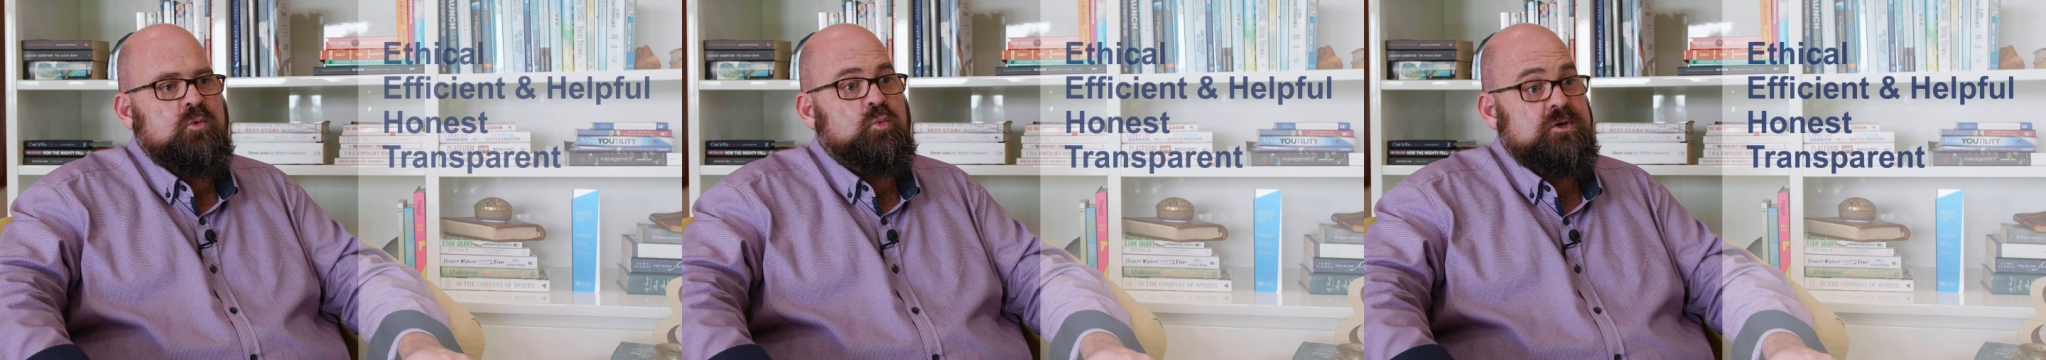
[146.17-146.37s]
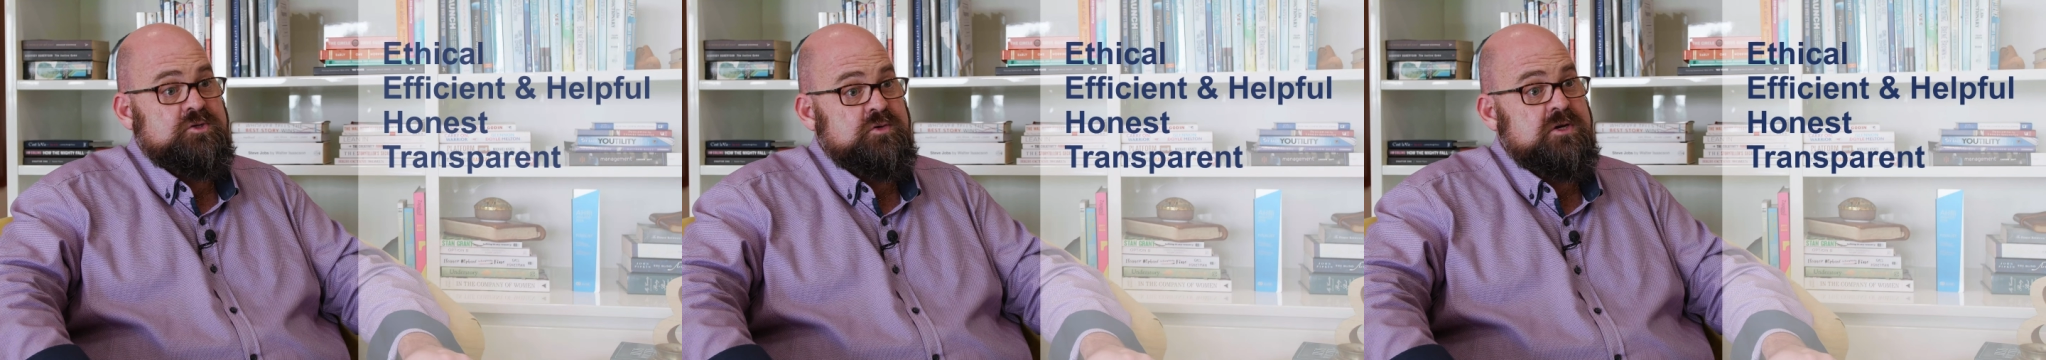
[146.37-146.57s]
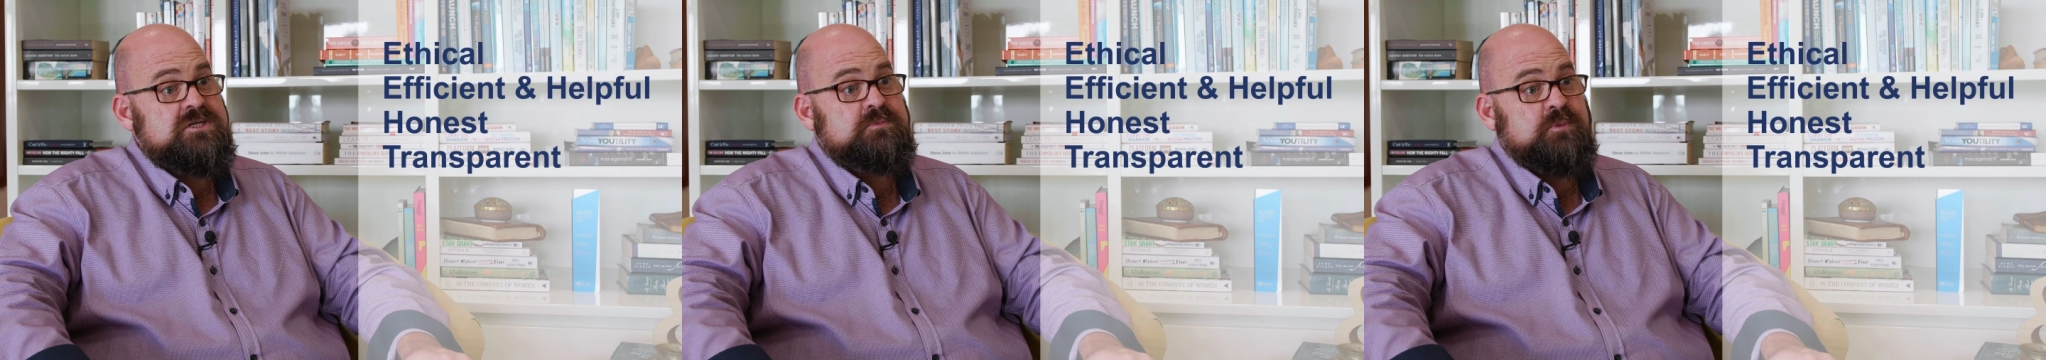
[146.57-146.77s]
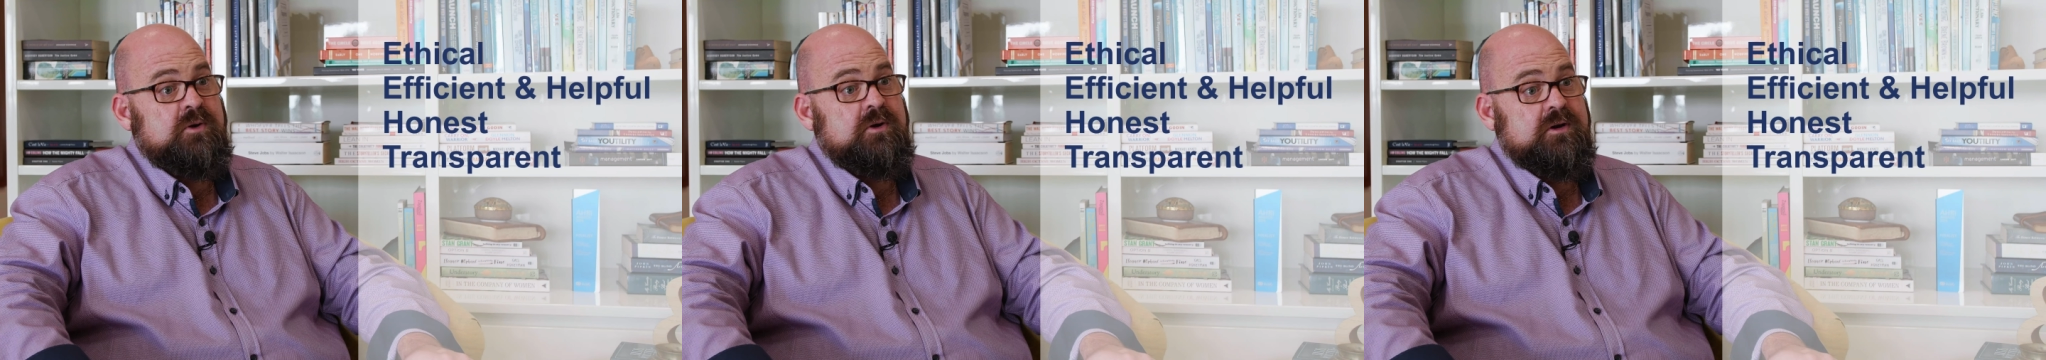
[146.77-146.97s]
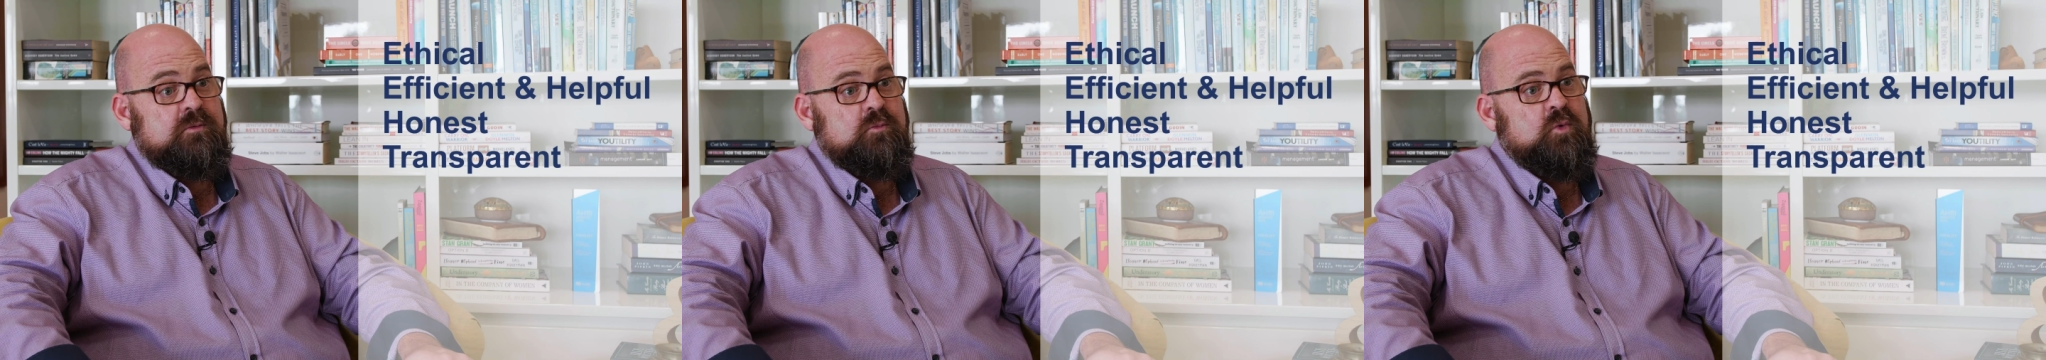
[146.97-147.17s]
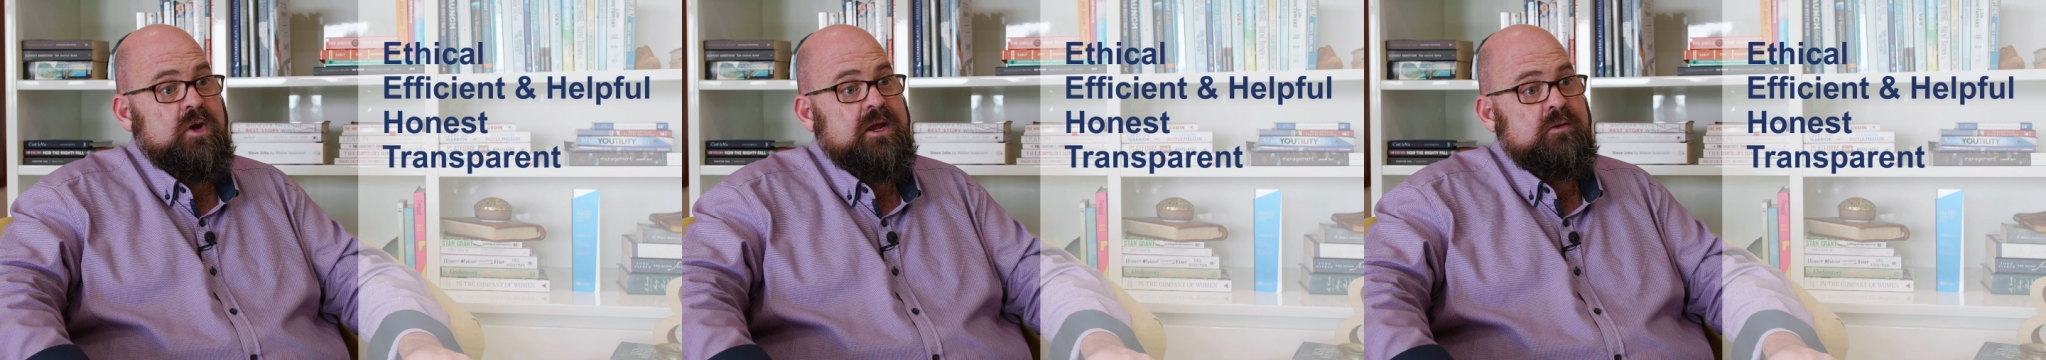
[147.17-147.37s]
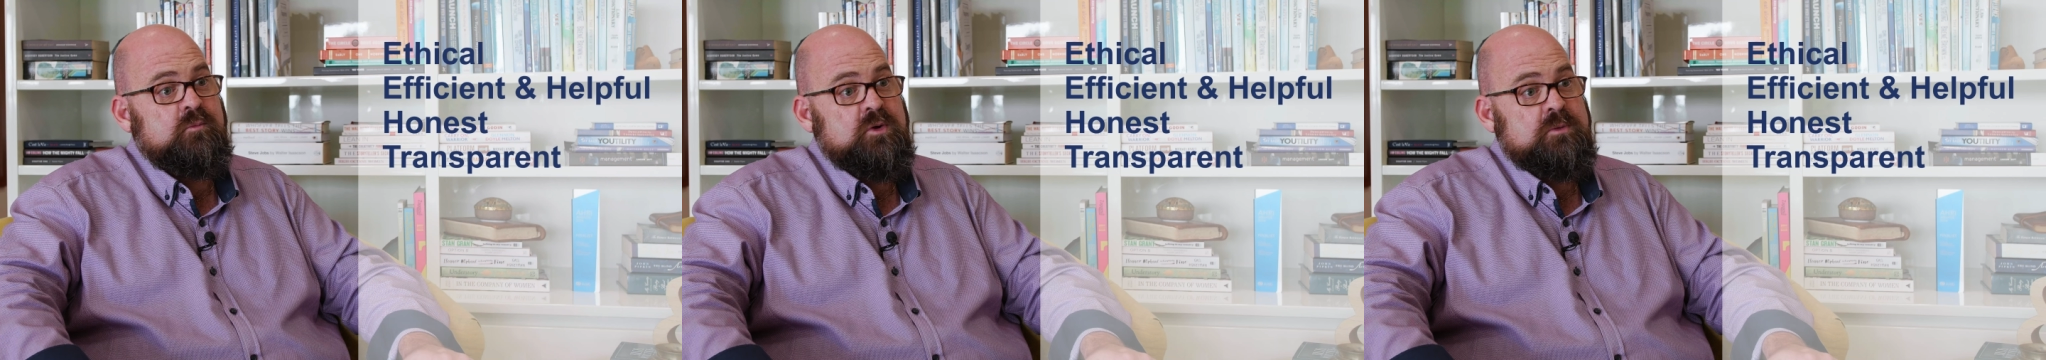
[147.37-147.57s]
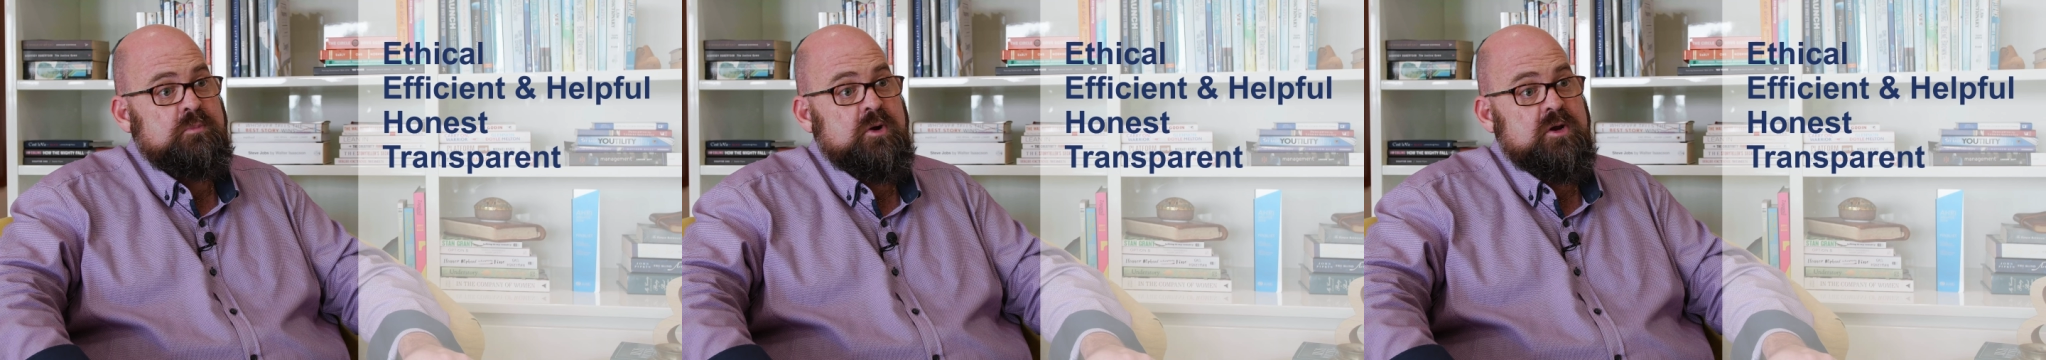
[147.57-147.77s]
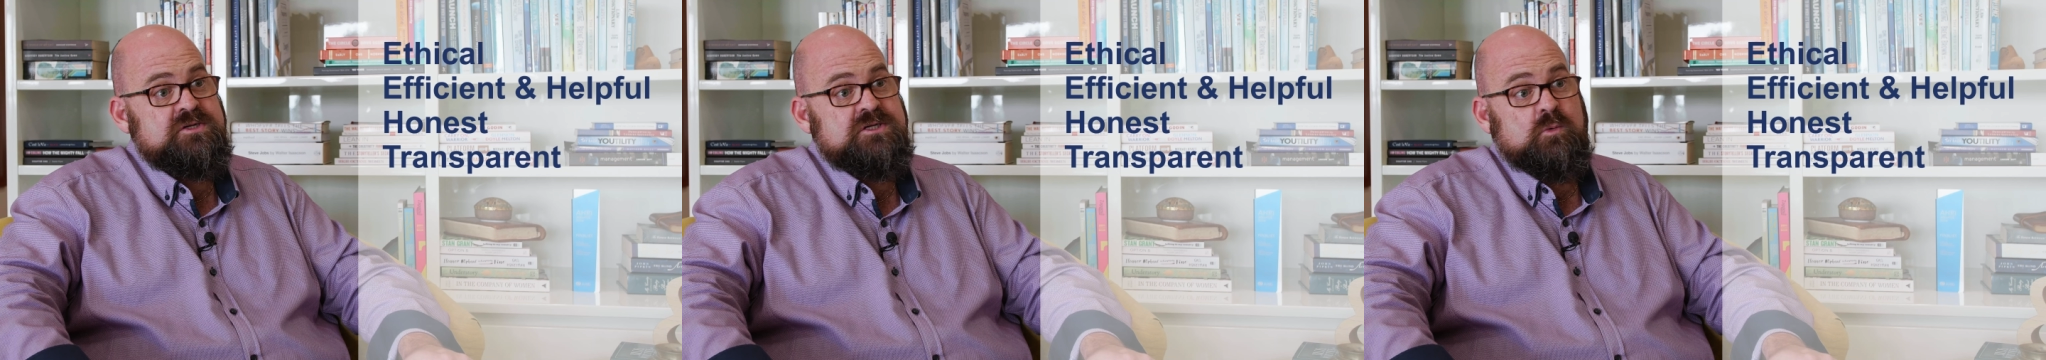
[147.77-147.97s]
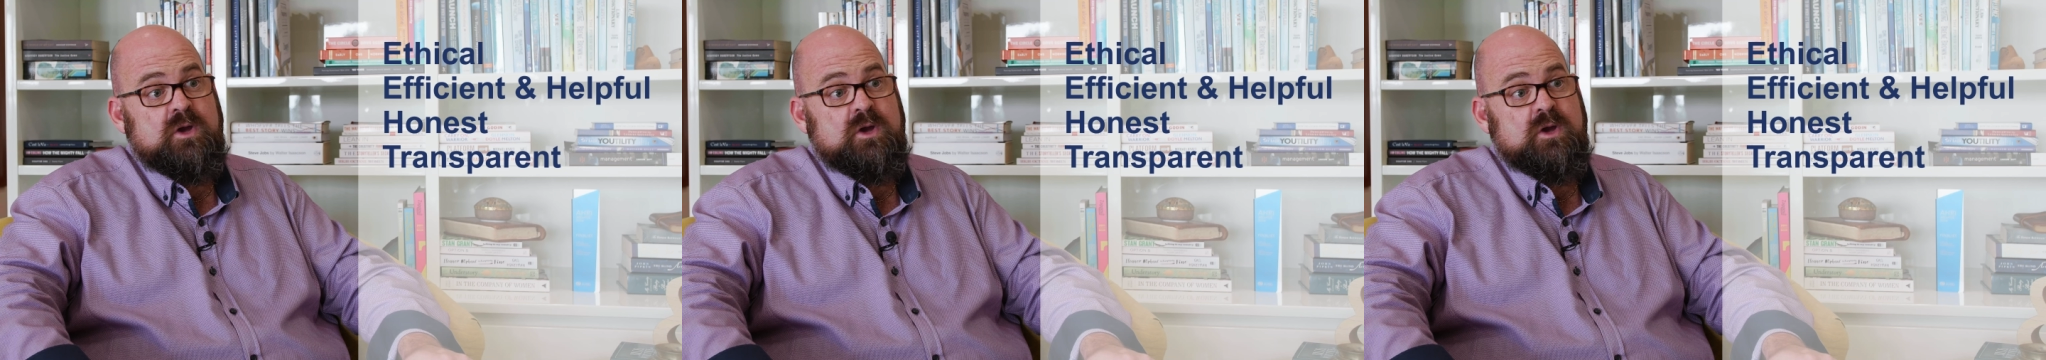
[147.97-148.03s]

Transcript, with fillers: We're transparent in the way we approach